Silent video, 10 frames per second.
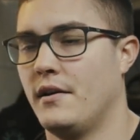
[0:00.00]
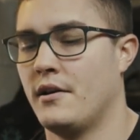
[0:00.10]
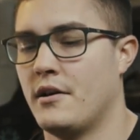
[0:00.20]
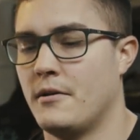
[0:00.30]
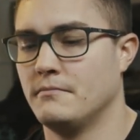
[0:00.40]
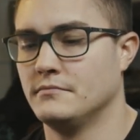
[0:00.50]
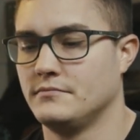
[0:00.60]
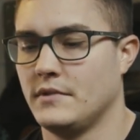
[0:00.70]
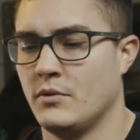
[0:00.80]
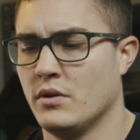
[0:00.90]
And
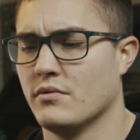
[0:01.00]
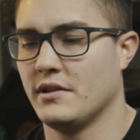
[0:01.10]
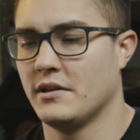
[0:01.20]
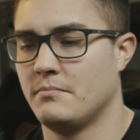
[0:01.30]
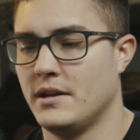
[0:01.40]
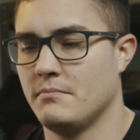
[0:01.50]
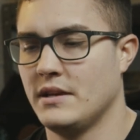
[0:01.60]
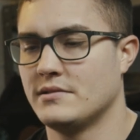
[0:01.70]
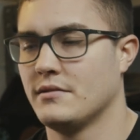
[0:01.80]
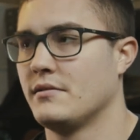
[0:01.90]
we were like
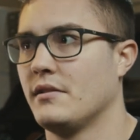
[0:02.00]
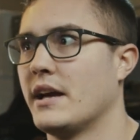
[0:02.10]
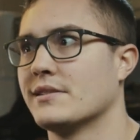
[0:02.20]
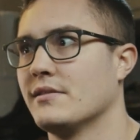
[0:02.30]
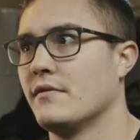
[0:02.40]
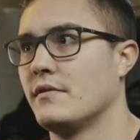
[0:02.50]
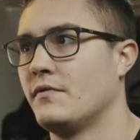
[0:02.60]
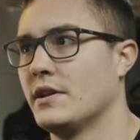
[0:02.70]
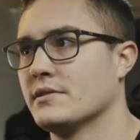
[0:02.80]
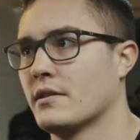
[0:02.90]
basically the last line of defense.